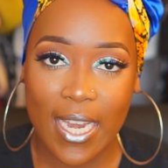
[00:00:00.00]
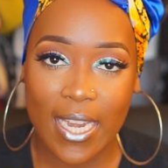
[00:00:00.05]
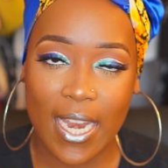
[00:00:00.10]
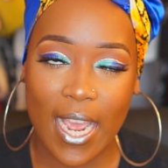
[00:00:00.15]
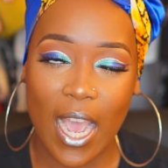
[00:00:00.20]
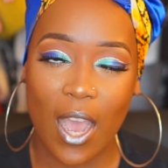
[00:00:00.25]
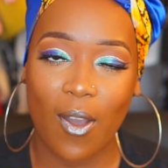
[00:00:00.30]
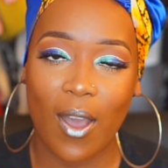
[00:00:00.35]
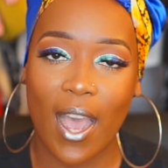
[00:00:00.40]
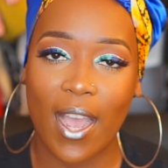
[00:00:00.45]

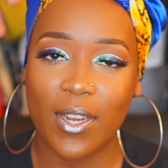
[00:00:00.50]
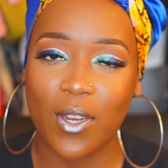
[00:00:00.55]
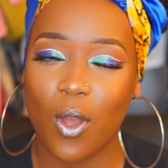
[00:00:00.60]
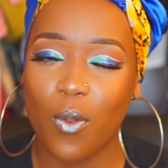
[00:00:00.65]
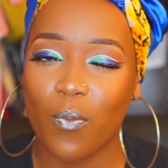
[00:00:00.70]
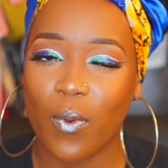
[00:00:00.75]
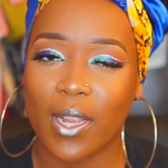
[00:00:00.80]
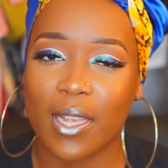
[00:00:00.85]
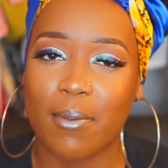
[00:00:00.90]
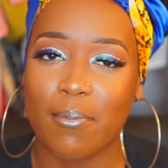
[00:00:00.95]
Now, I
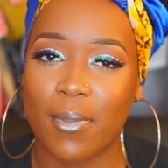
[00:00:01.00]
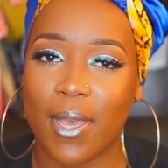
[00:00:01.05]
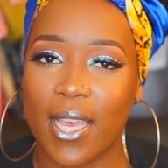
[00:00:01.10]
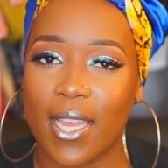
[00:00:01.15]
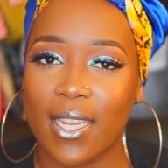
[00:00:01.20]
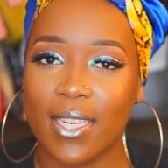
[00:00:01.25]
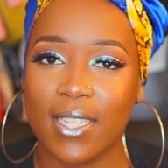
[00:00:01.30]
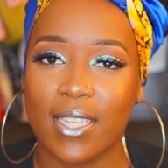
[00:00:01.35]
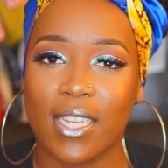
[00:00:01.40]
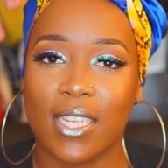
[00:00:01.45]
don't
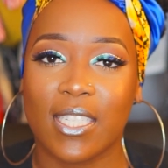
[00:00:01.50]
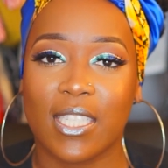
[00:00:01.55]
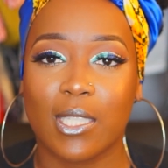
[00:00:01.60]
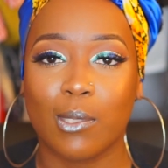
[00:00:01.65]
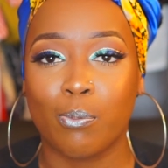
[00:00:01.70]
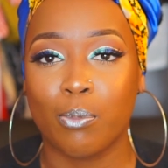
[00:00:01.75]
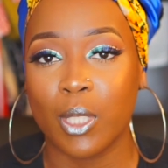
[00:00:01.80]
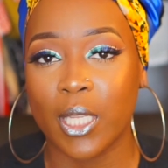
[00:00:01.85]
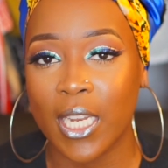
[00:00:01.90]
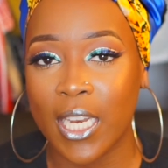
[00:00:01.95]
recommend
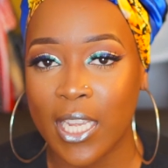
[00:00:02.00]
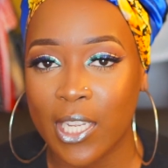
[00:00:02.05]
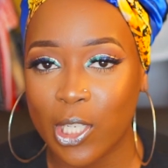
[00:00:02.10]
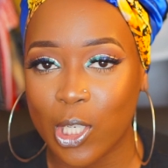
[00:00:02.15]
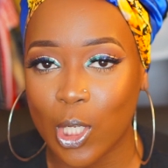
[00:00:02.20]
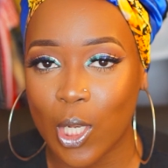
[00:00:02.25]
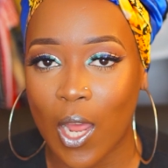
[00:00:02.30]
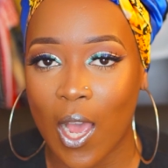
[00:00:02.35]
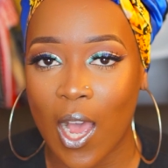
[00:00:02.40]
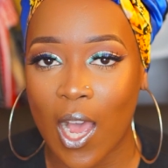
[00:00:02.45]

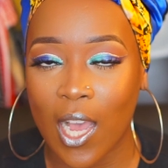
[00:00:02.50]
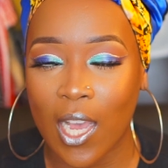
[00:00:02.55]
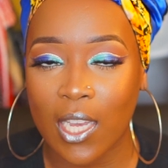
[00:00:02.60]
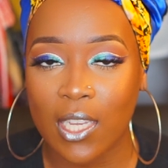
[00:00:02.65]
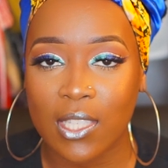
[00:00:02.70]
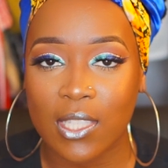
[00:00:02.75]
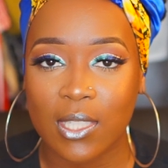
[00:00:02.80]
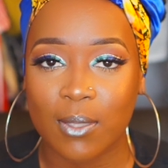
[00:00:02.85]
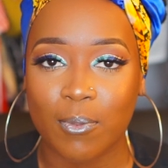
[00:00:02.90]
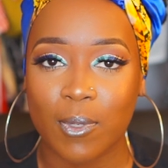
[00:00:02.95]
splitting your
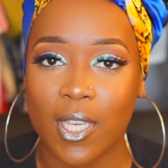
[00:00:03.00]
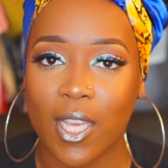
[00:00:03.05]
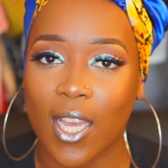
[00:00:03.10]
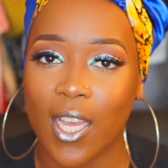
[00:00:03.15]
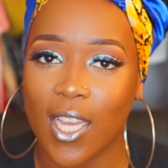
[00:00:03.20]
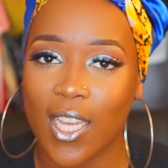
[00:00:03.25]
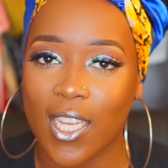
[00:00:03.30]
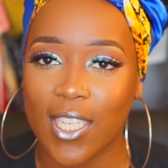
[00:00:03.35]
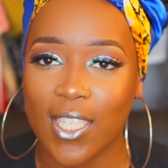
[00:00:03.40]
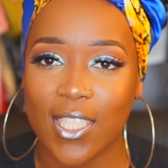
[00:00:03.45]
locks
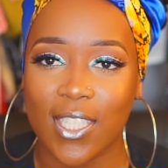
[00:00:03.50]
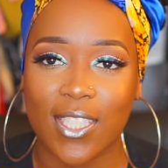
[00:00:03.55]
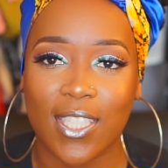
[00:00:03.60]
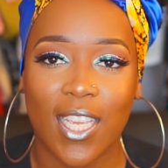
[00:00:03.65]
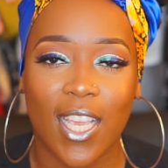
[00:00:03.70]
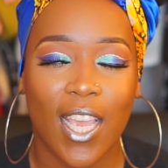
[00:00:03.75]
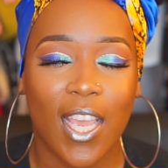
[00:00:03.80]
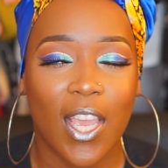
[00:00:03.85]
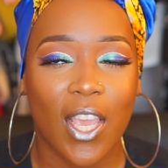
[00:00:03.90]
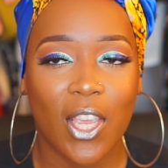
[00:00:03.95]

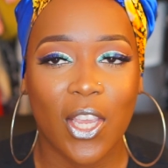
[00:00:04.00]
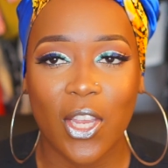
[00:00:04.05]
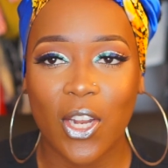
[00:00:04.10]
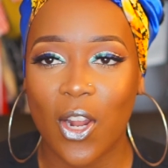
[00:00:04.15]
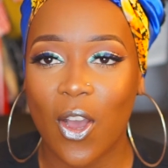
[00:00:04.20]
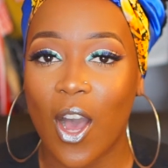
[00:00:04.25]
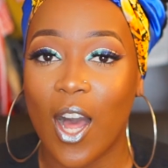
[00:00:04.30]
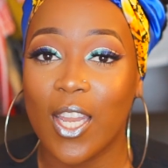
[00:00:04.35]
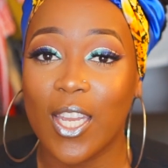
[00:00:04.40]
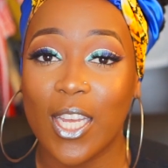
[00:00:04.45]
because,
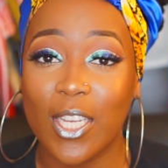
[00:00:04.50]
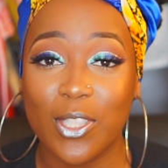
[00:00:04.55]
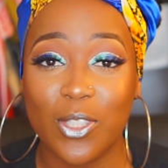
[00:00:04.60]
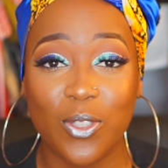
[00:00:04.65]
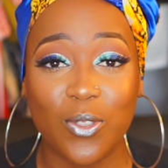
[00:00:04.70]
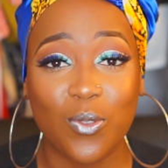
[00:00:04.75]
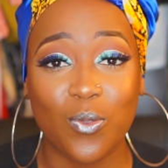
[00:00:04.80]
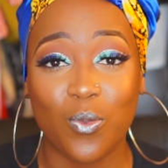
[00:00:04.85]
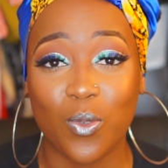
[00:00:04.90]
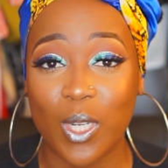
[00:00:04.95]
you know,
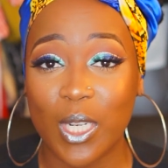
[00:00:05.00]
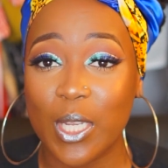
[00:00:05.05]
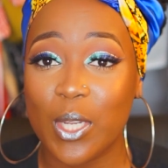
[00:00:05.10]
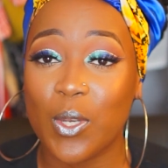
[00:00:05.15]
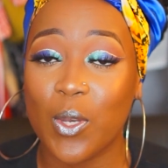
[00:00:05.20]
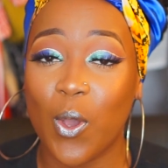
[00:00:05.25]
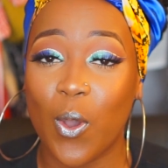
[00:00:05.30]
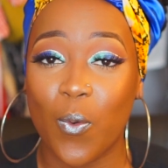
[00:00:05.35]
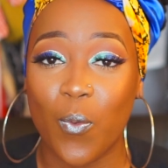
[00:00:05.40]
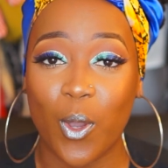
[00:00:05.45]
unless you
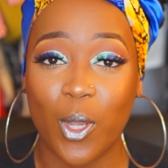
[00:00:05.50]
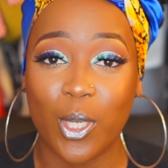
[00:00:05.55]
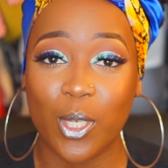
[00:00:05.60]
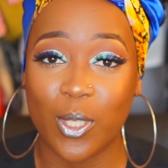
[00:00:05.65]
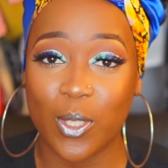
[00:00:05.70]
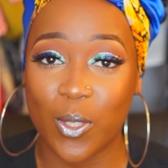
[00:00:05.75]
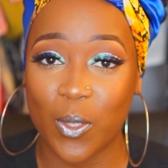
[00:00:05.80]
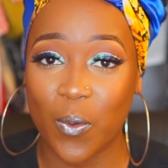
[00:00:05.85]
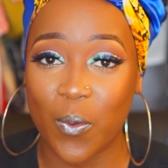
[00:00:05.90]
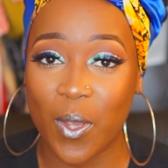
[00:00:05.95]
really know what
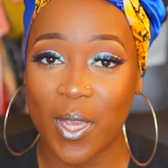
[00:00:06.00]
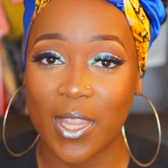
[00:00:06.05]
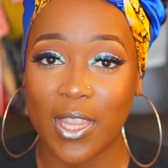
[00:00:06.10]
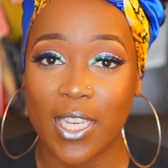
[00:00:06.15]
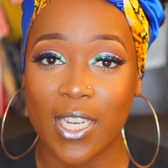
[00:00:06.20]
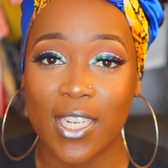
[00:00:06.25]
you're doing.